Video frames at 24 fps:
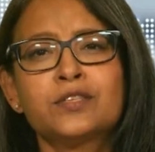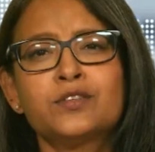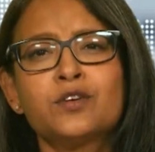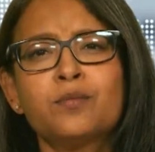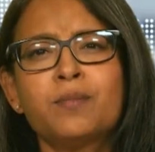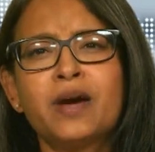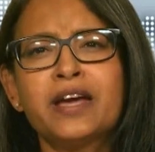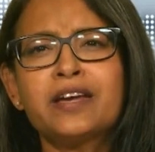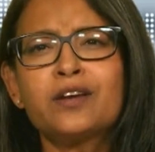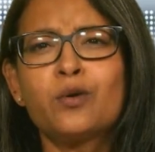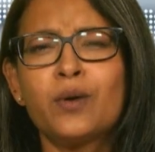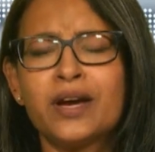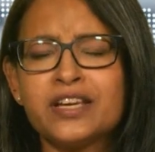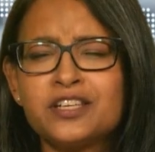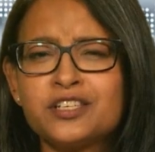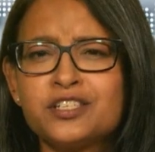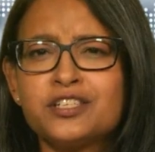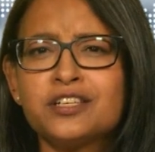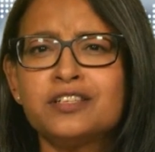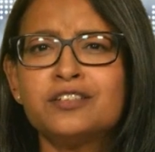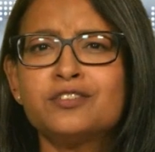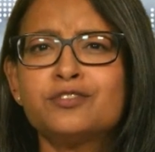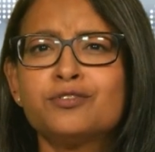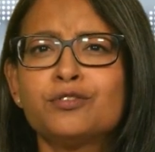So my
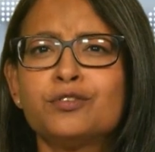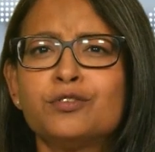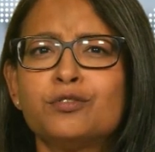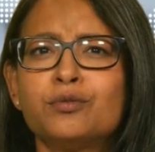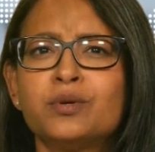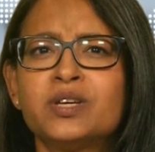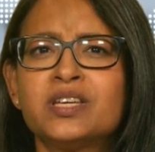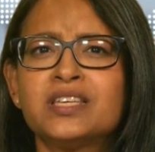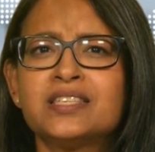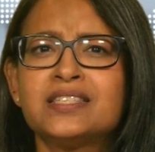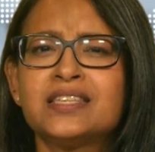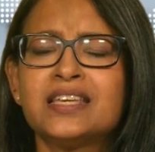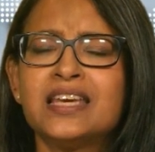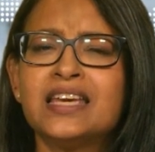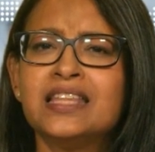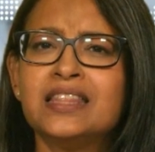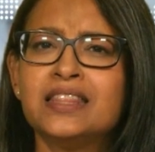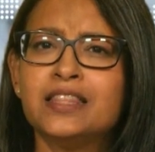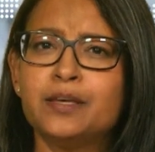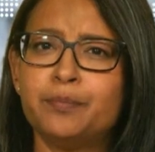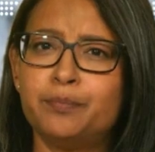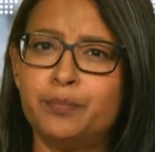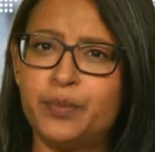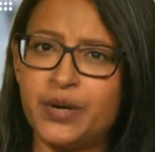question to you is,
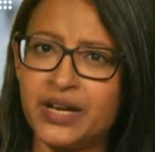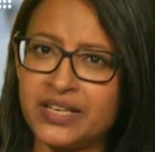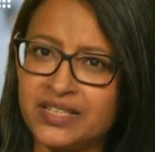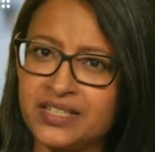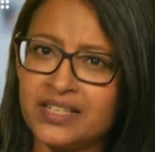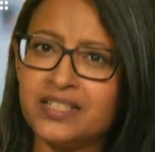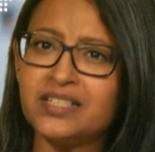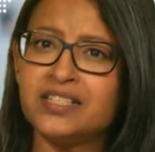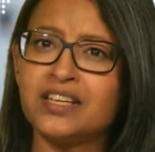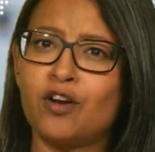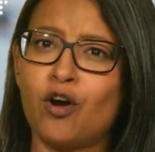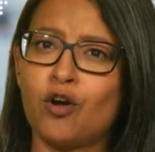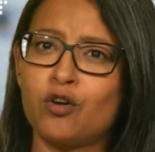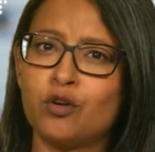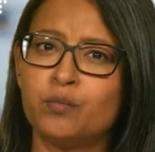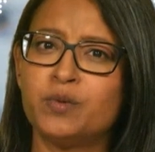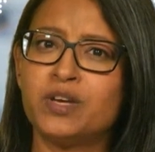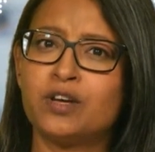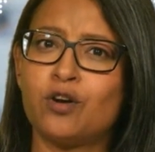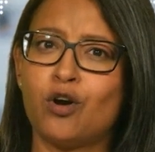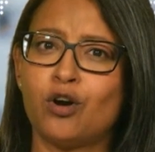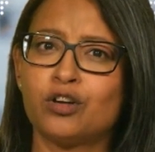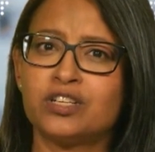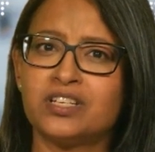in the present
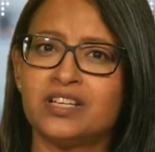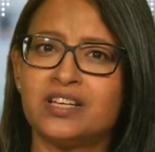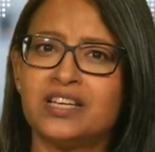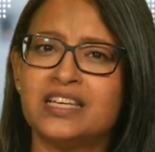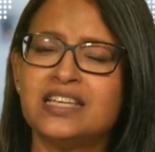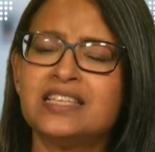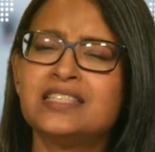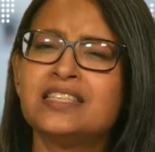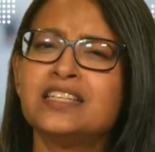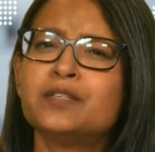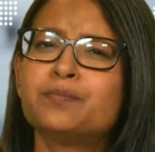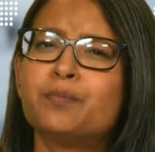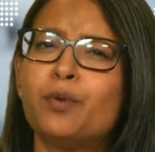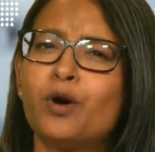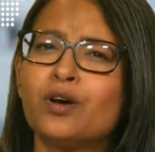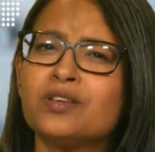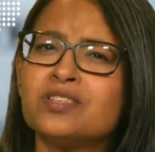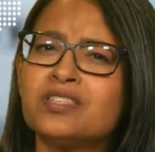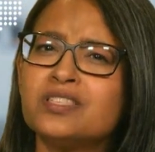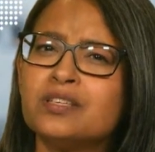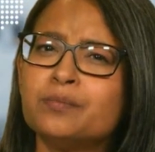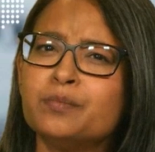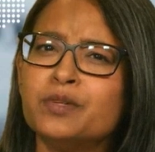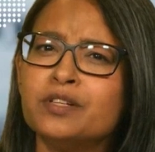economic order, is it
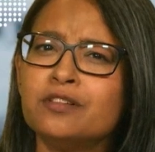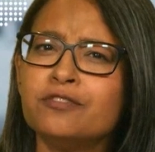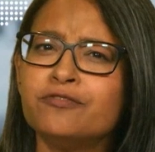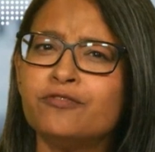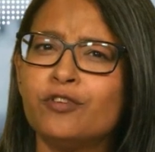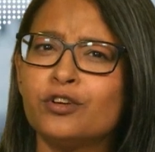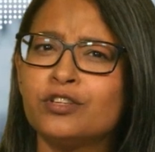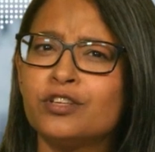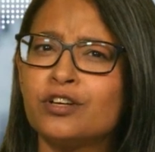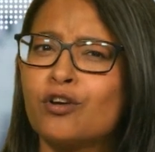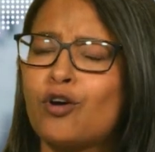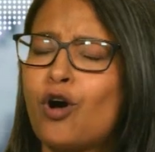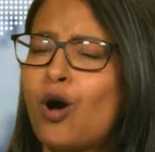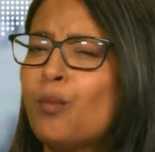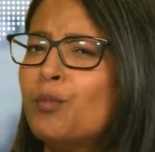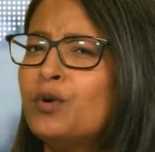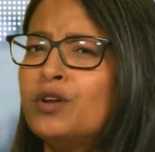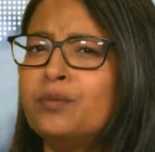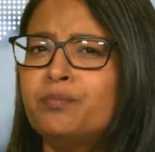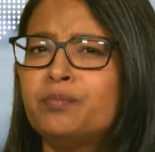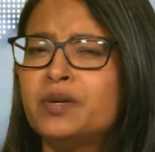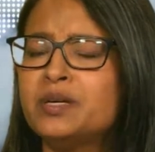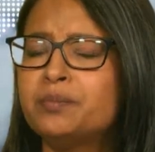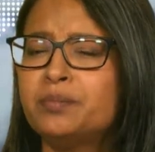possible for the
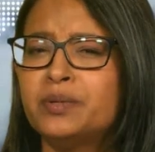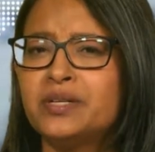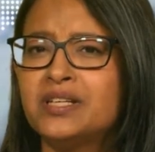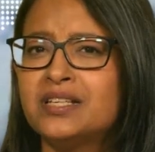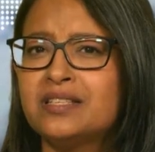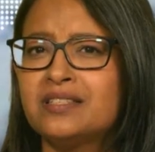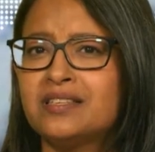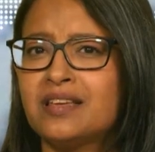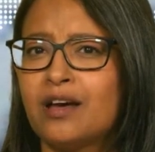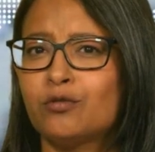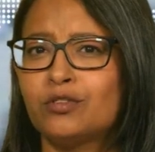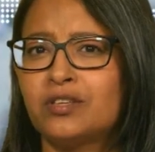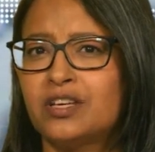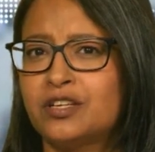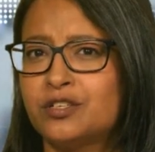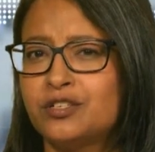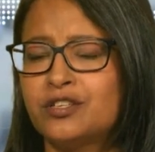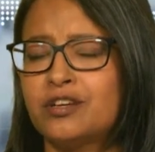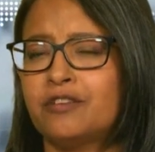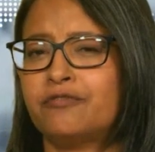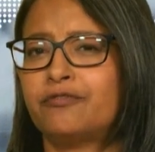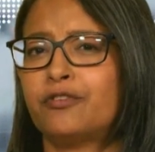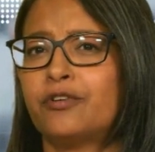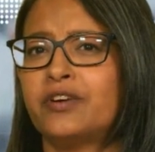common people in South
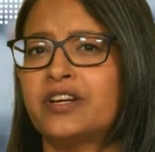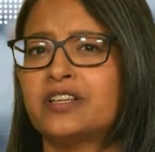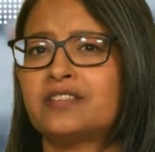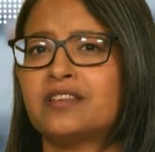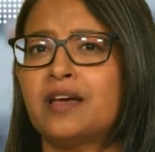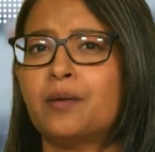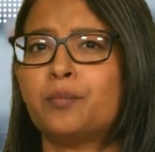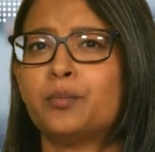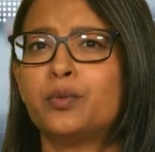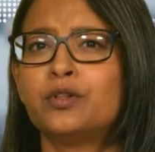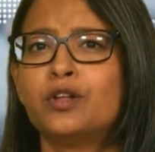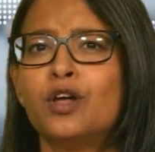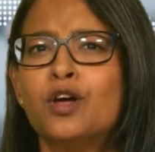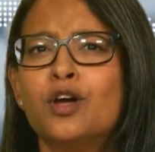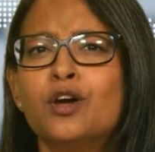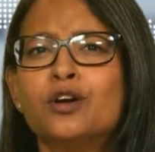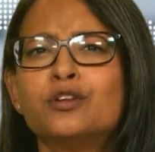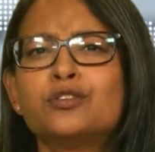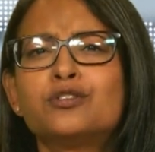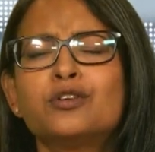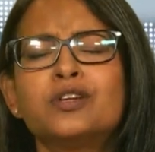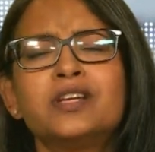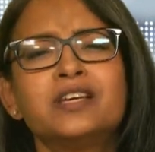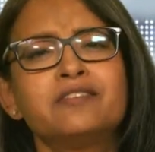Asia, for example,
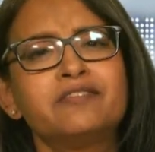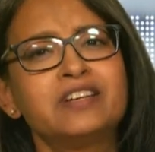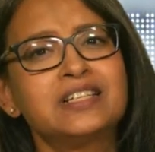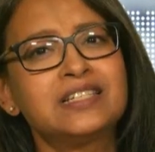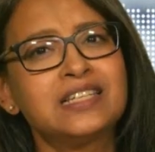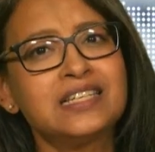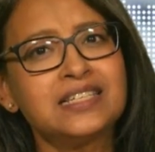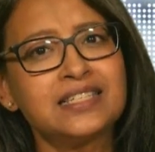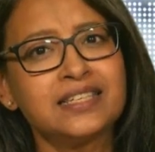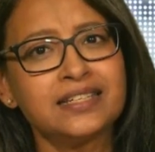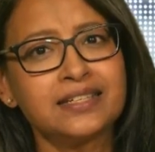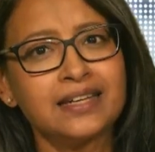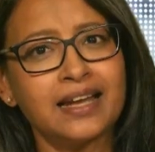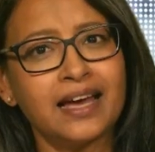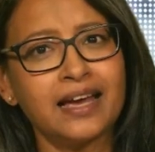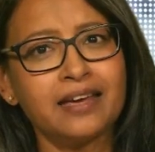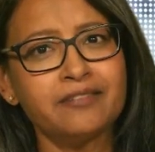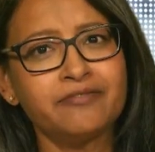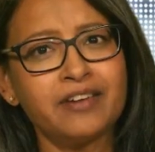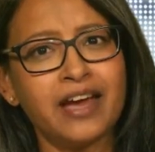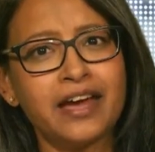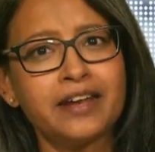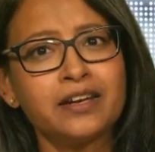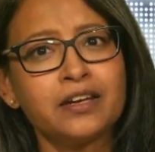to live a decent
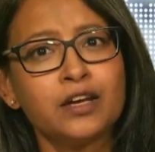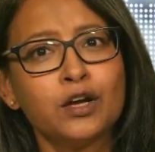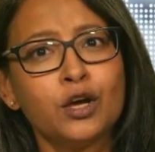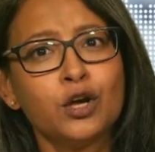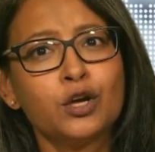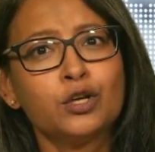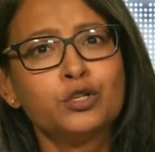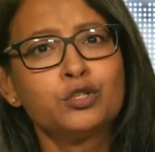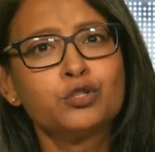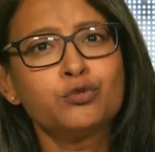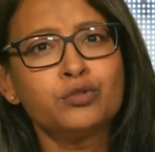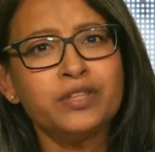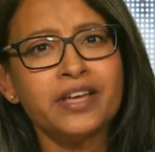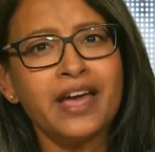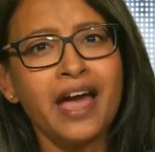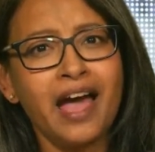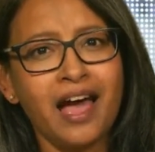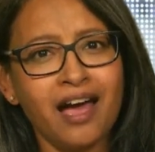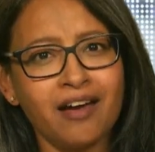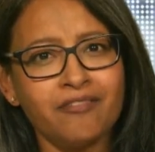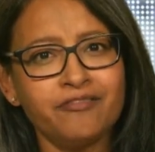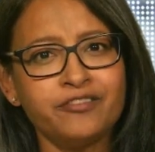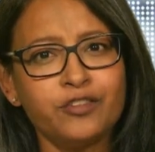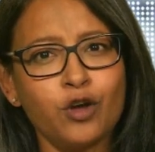life? And do they
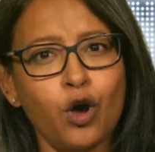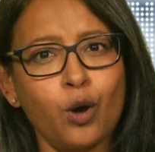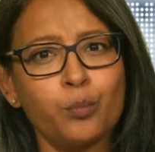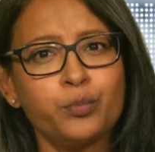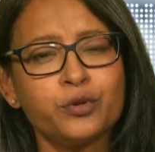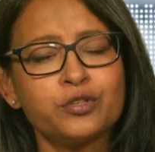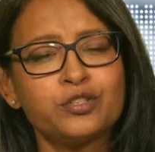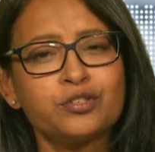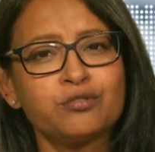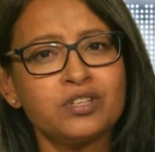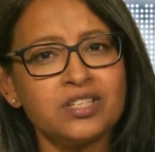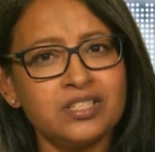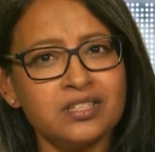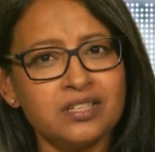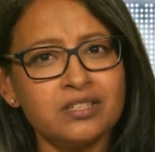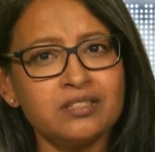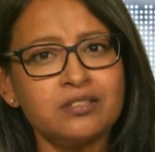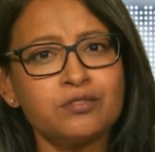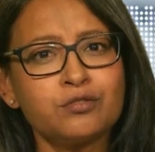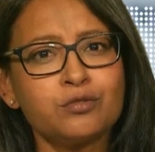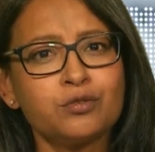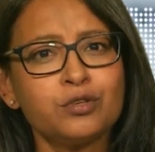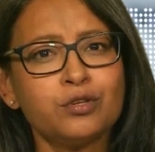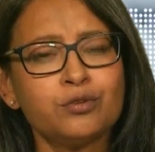have the
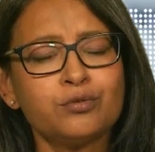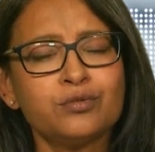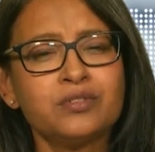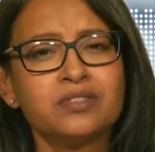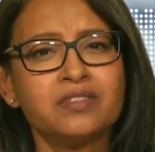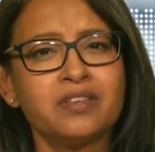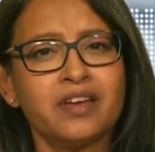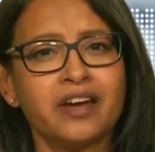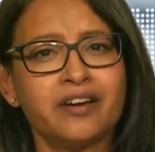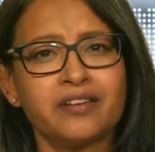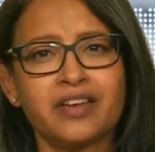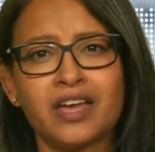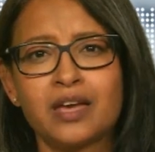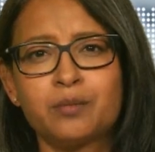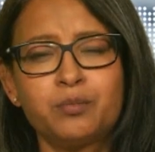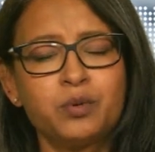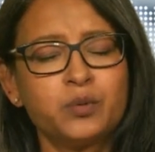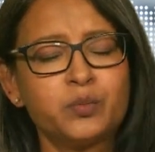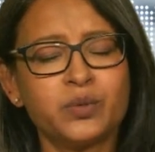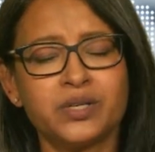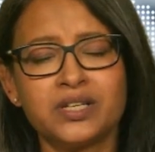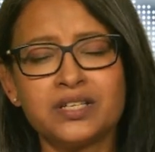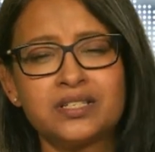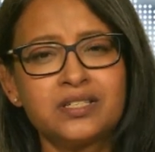opportunities to use their
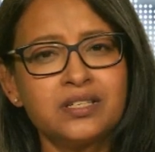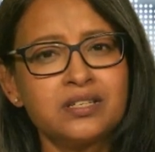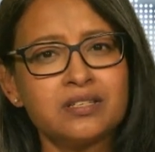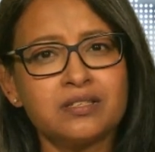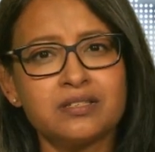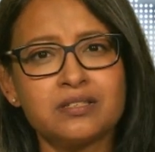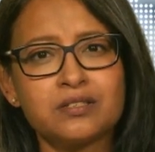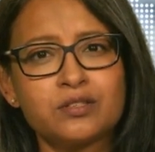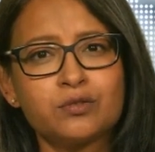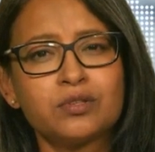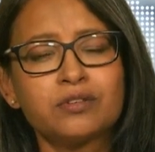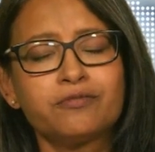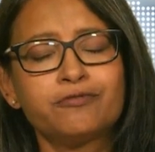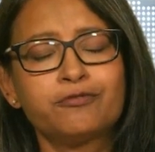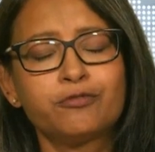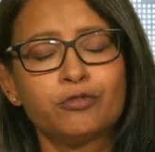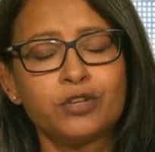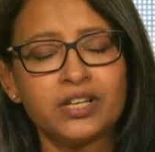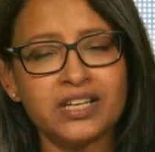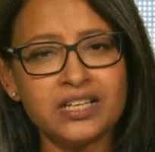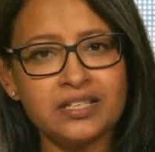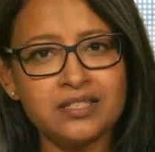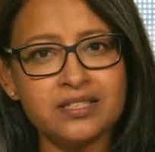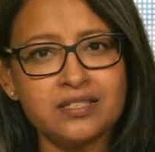capabilities to the
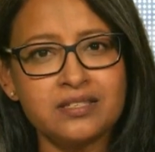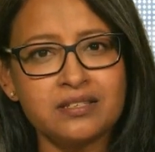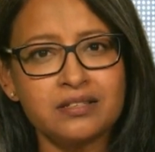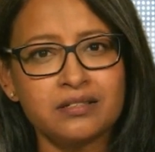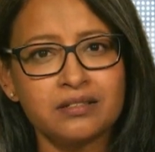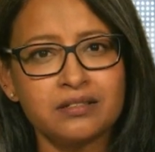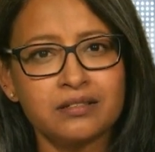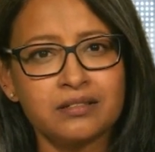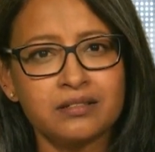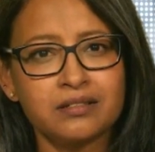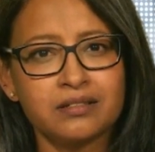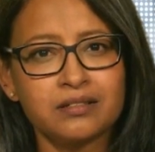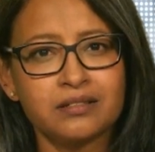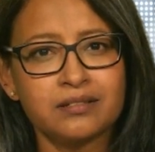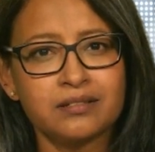fullest?